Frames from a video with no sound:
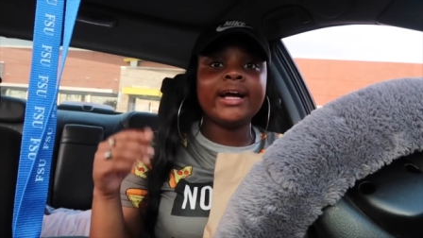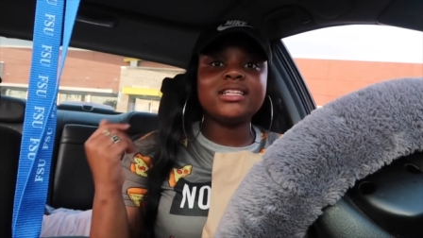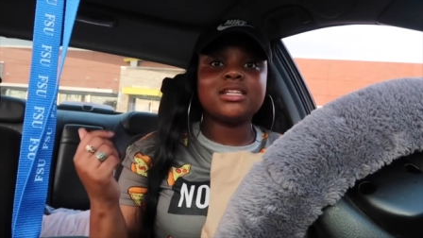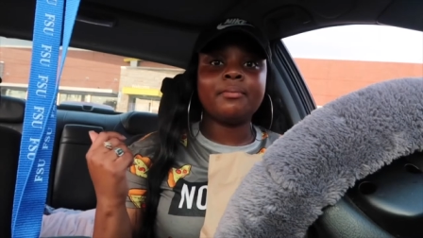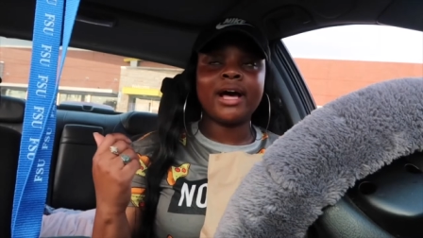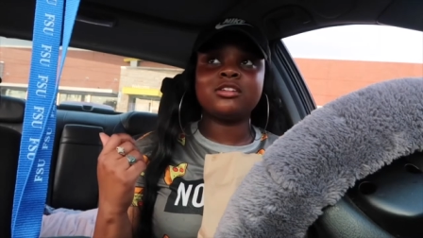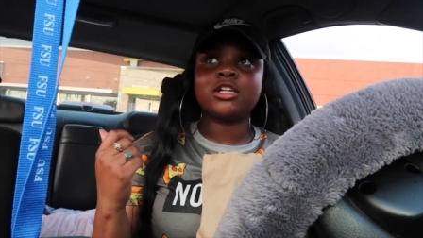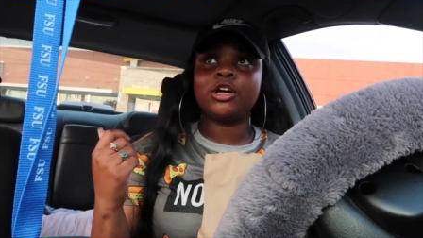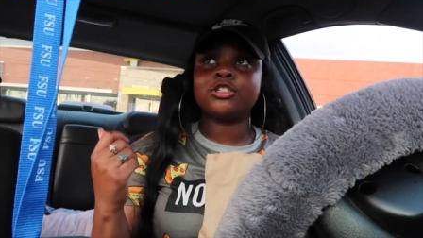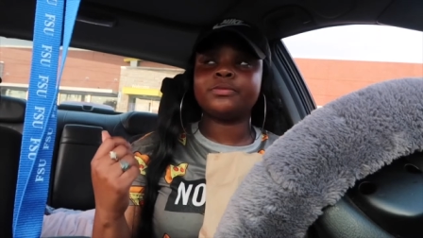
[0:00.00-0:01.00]
I got some mild
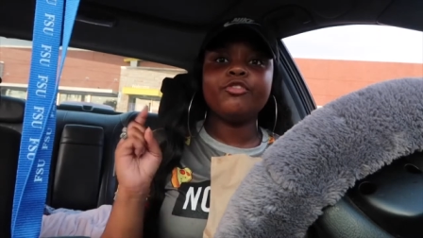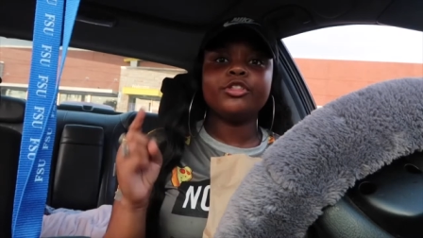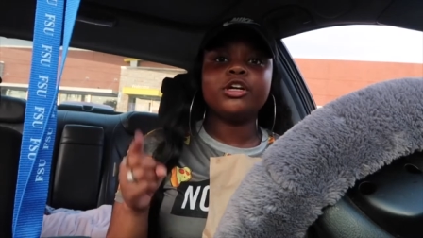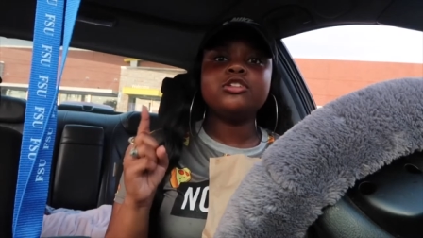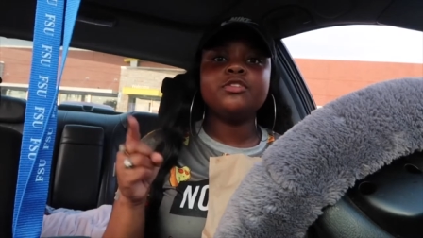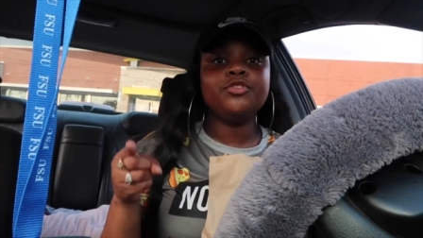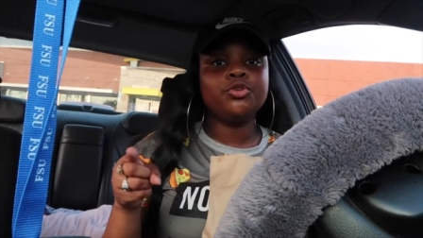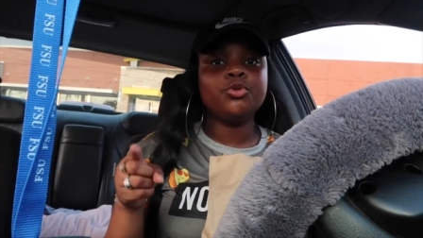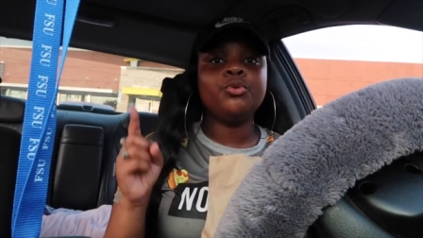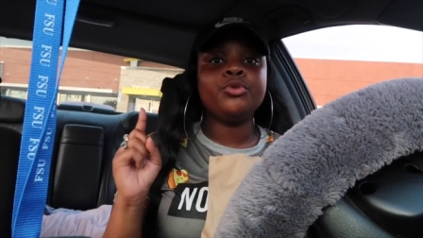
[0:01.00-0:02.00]
sauce. For those of
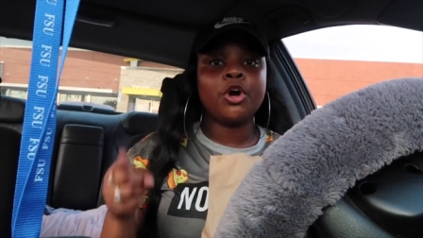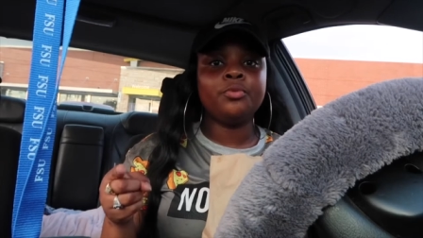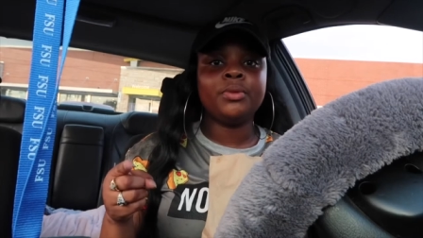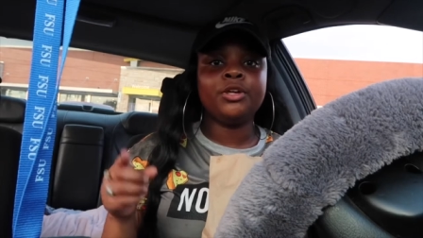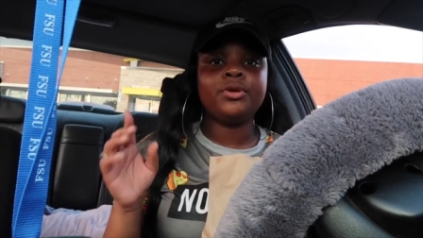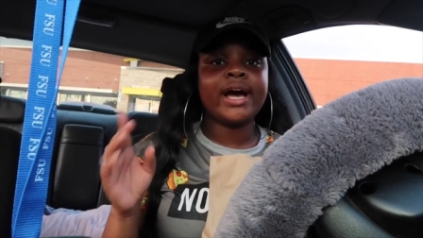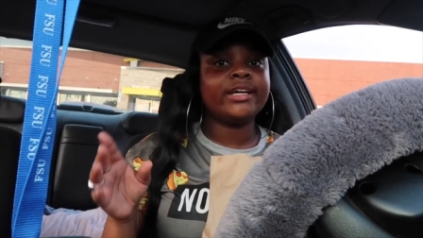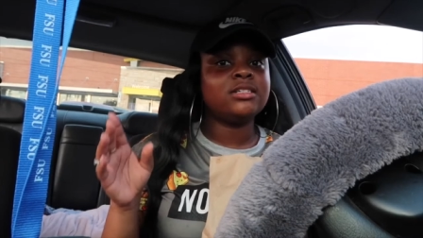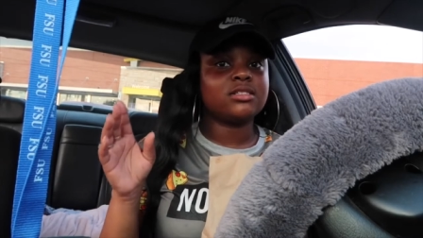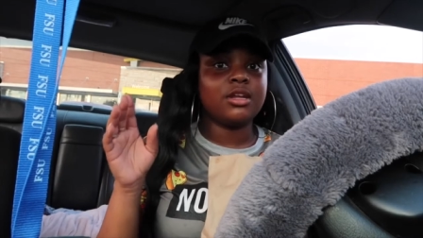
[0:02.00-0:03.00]
you who know me, you
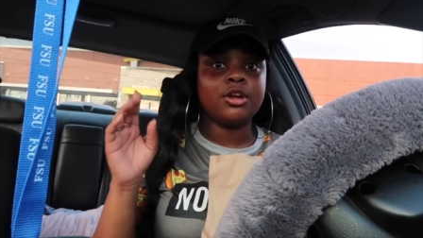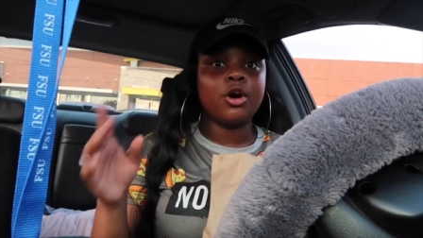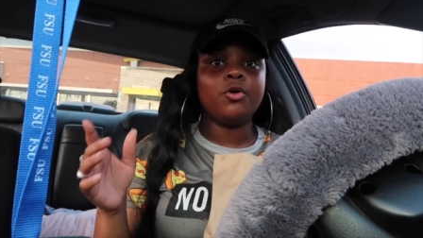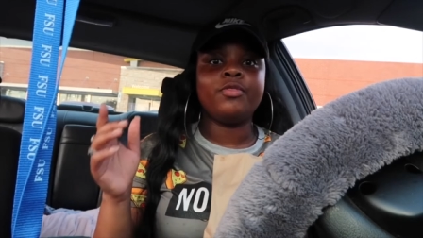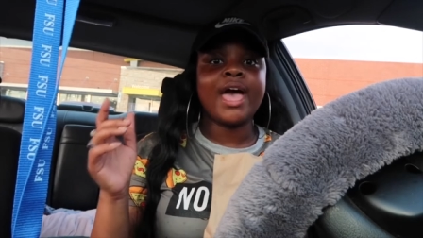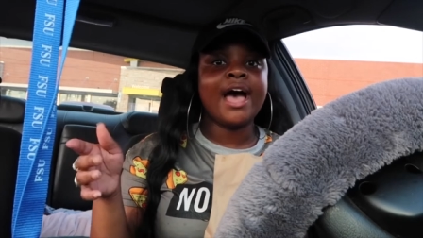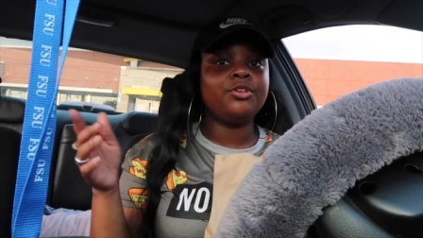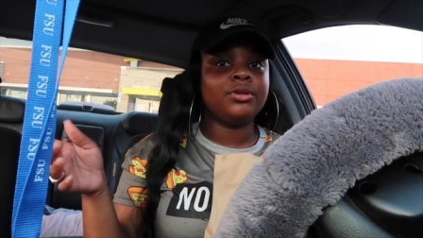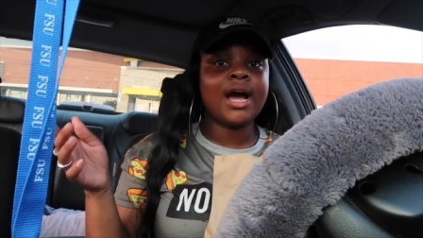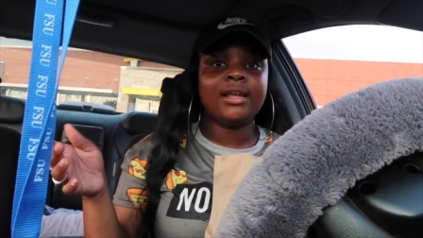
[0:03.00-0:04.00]
guys know that I
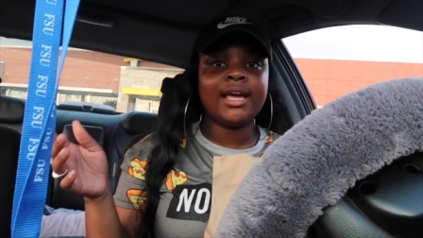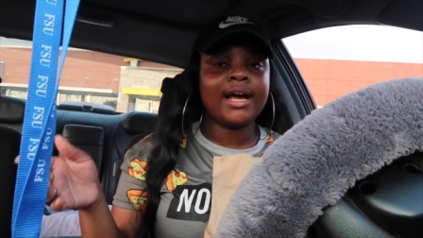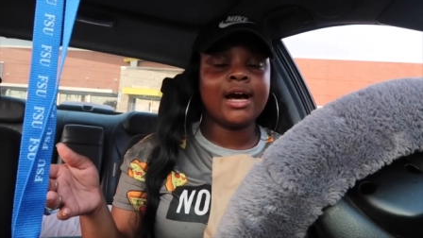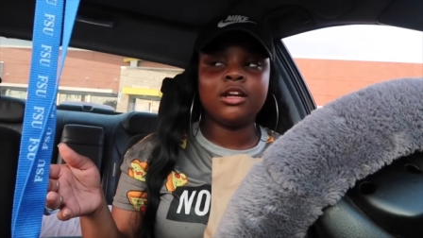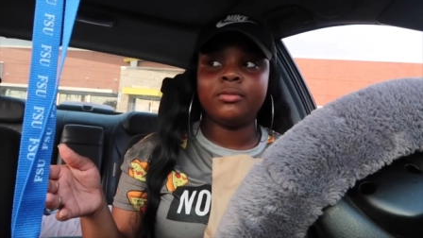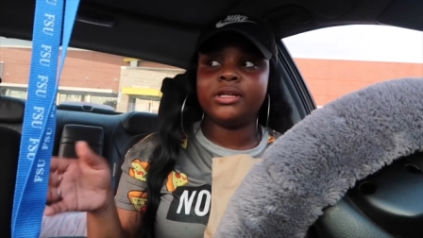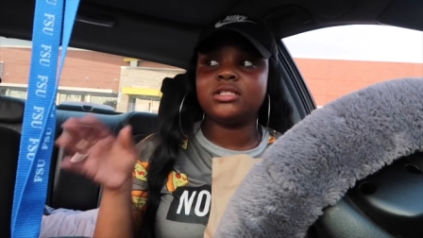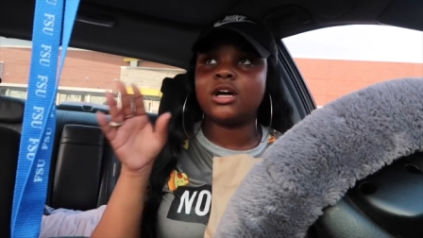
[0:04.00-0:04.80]
do not like condiments.